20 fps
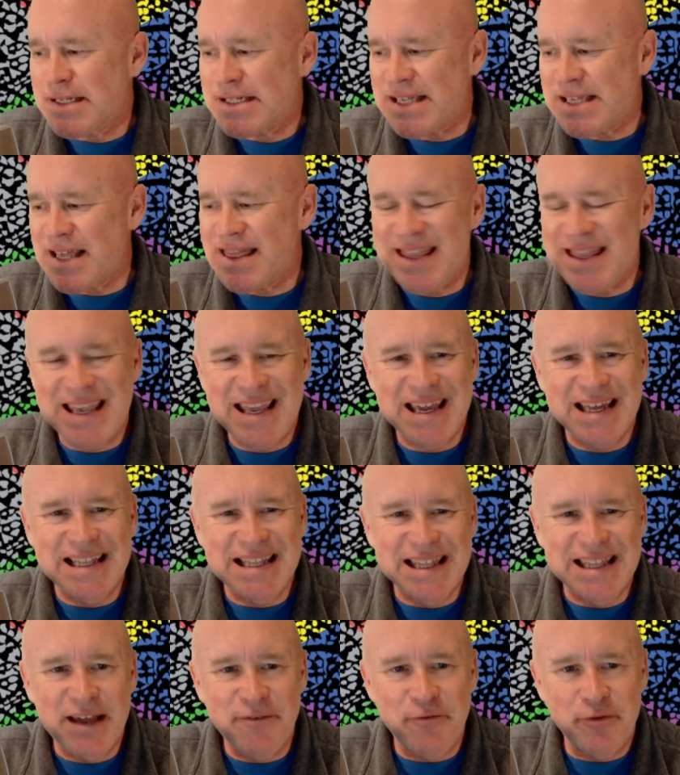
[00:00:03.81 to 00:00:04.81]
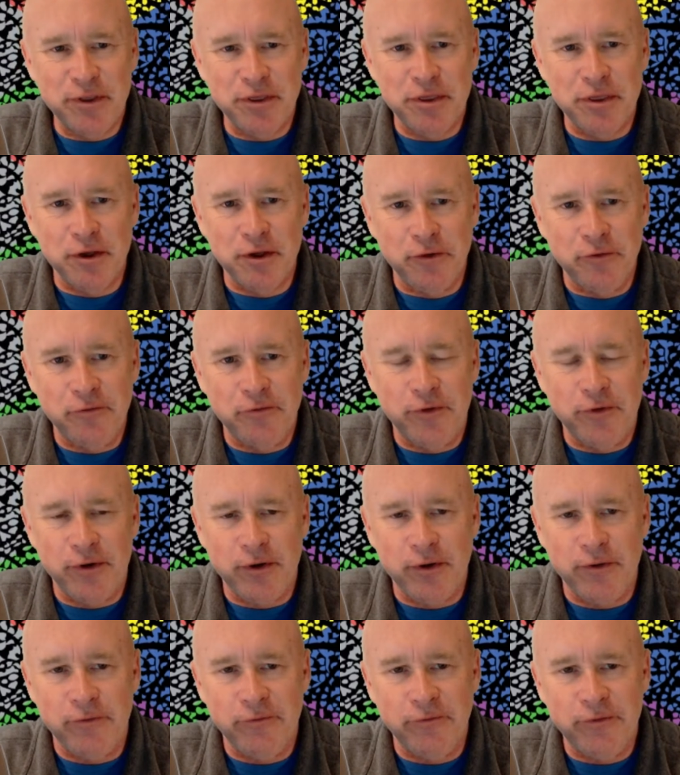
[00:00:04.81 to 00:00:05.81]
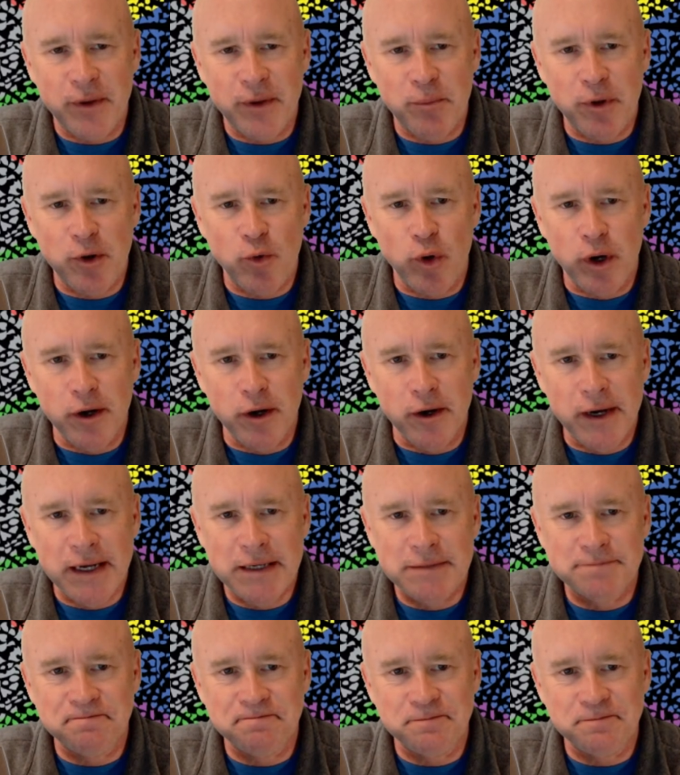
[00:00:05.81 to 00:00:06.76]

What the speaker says: the 11th of February.